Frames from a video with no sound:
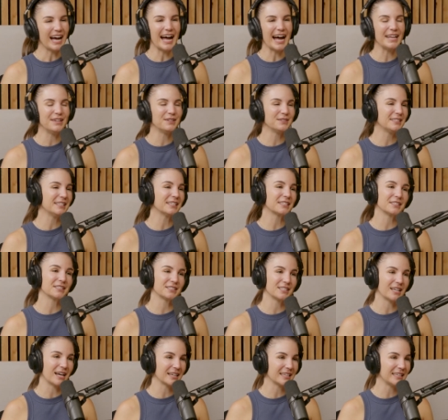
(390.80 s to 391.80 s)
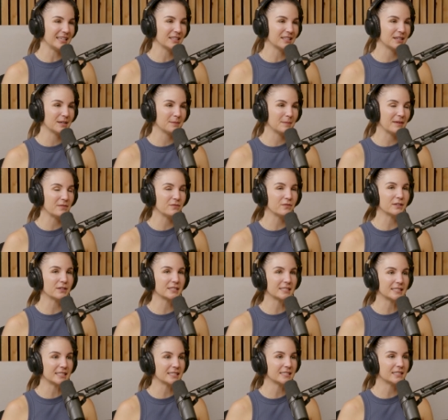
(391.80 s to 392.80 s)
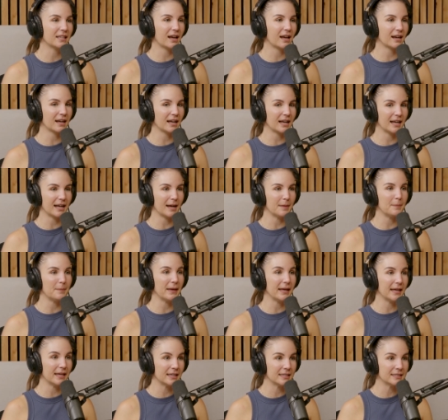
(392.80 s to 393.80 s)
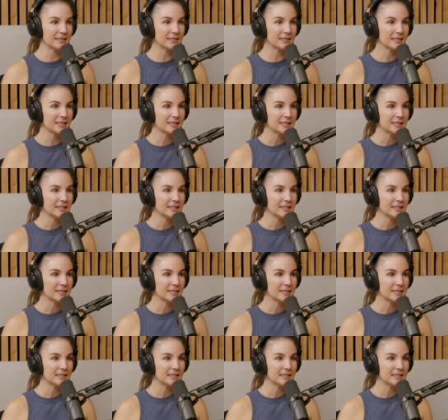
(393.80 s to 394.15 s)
I don't tick or talk either. My first TikTok, I got banned.